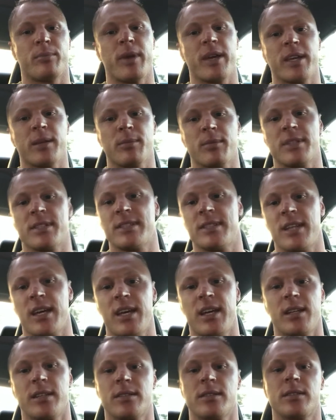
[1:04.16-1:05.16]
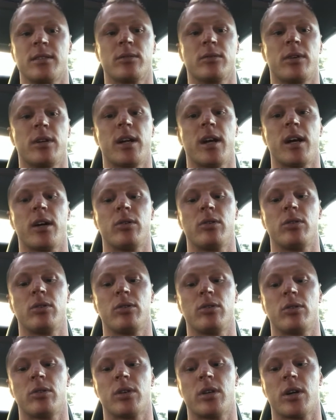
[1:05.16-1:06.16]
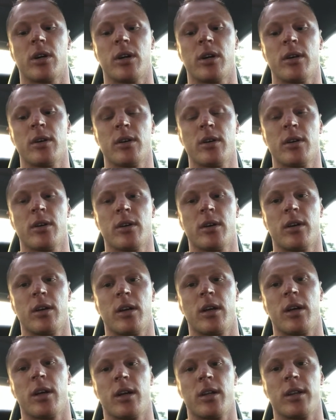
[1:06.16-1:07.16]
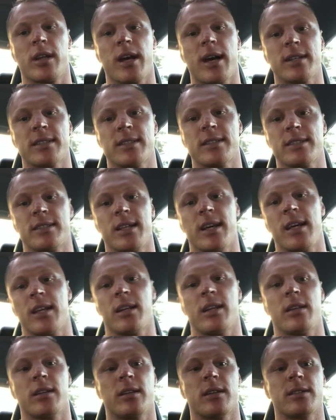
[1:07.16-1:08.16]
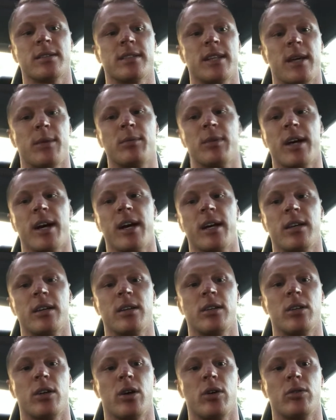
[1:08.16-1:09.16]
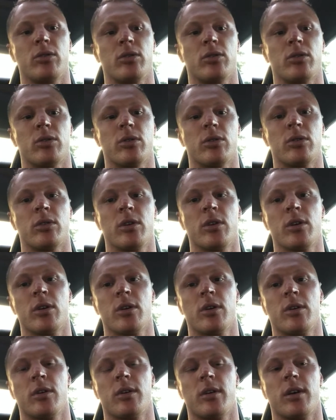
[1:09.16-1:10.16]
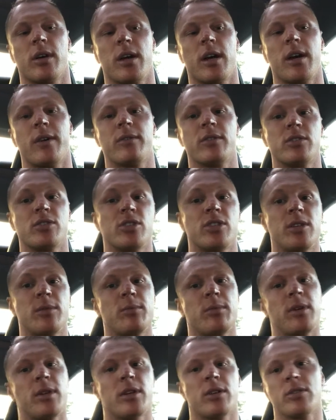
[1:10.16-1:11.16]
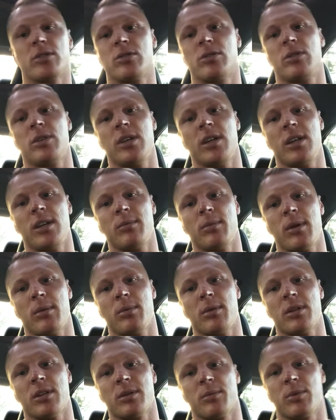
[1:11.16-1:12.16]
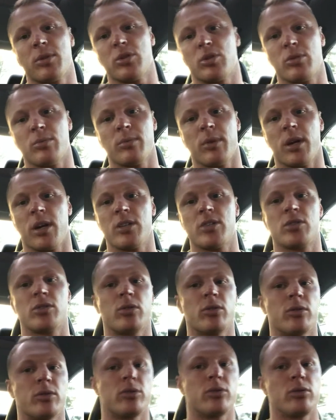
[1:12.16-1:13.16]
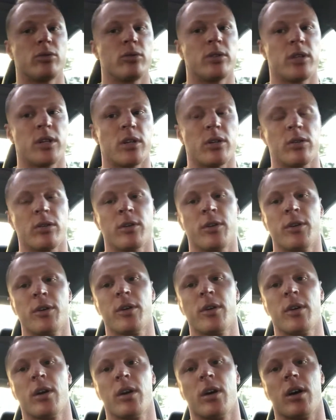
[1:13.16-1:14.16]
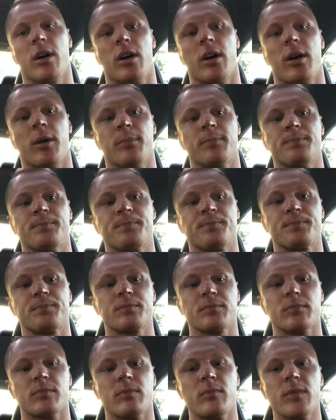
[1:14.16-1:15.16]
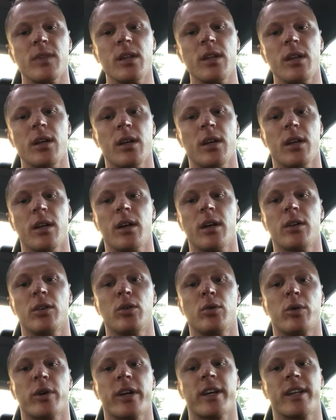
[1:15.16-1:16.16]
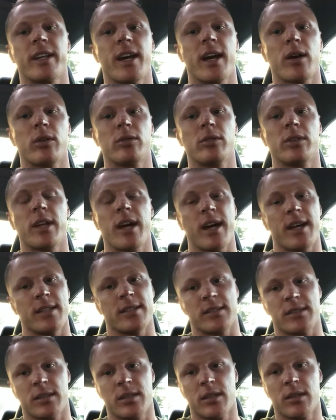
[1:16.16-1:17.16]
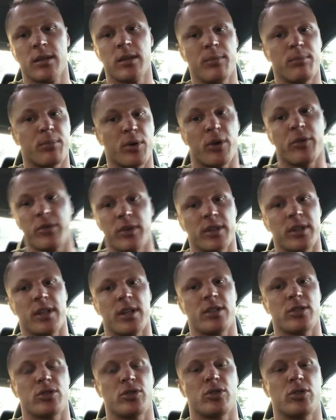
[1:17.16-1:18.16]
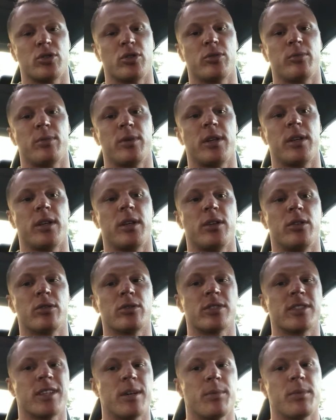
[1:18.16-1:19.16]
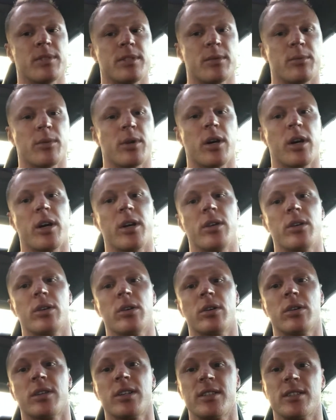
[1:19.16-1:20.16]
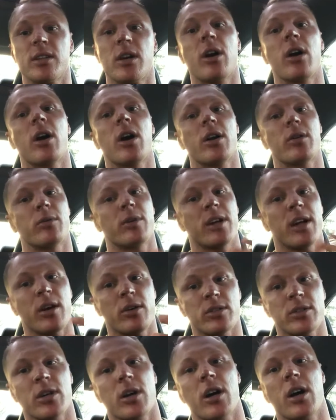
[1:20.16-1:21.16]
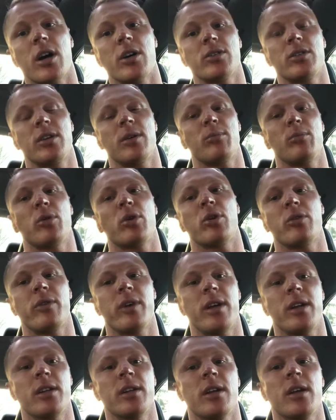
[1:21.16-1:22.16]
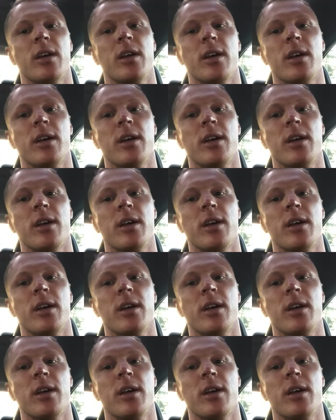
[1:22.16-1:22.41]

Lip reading: making mistakes, right now you're not sustaining the same diet, you know, you're having cheap meals, you're eating maybe a little bit too much or too little, you're working out not as perfectly as you should be, you're skipping some cardio, things are hard. Right now it's hard to get motivated,